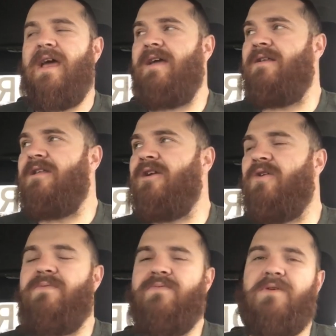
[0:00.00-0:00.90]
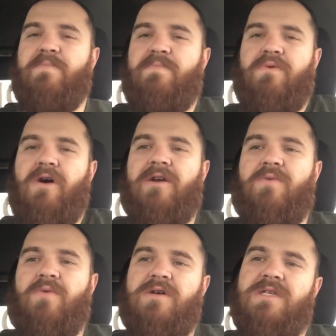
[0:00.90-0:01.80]
And, the
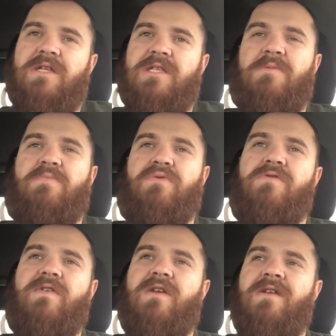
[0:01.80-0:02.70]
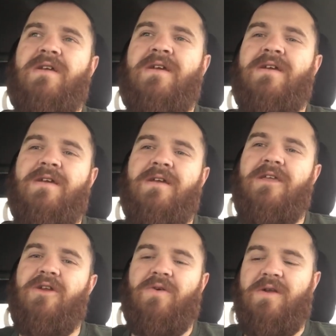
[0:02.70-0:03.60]
product works and it's been proven,
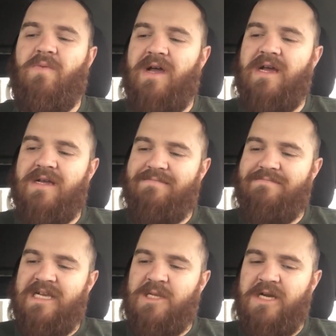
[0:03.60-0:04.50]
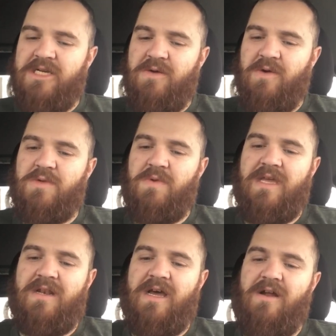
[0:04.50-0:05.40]
and especially once
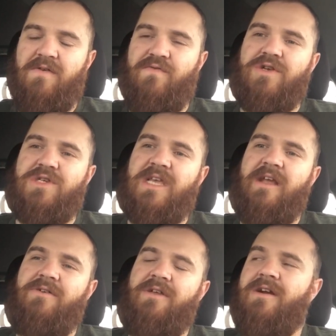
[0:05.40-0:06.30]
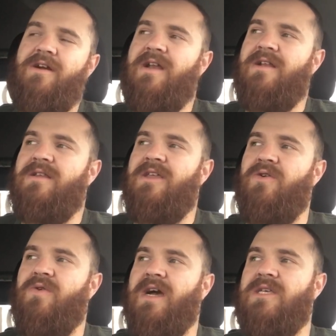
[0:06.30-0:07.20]
we get done our first cycle here and then,
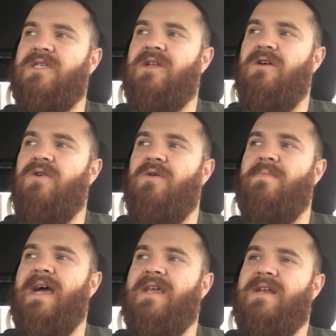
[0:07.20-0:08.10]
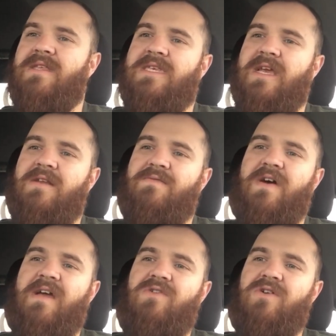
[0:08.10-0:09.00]
guys start going back into the
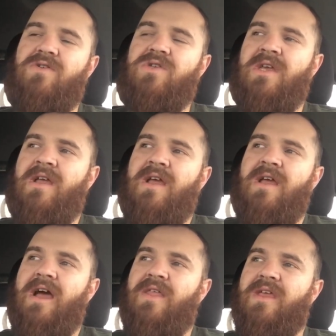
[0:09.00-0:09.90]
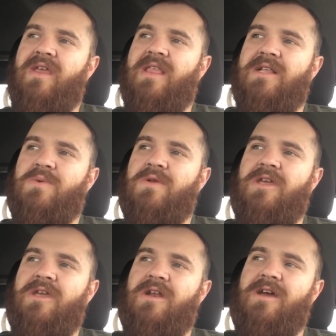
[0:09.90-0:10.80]
second 5 years, I think that's
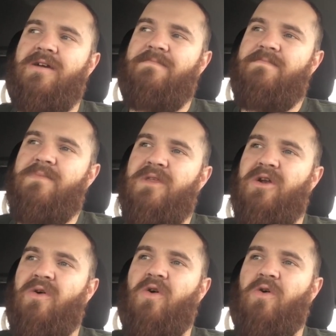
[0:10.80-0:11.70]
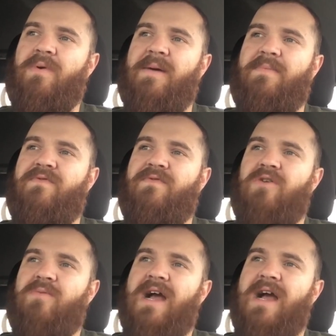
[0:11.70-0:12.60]
really going to, open up a
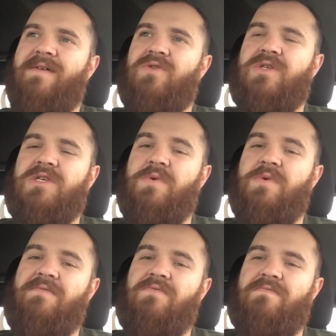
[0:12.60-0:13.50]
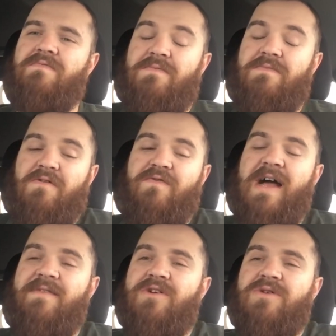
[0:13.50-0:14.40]
few more avenues because we have,
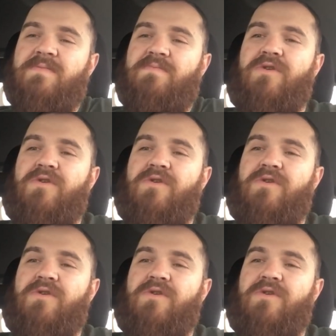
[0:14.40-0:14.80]
5 years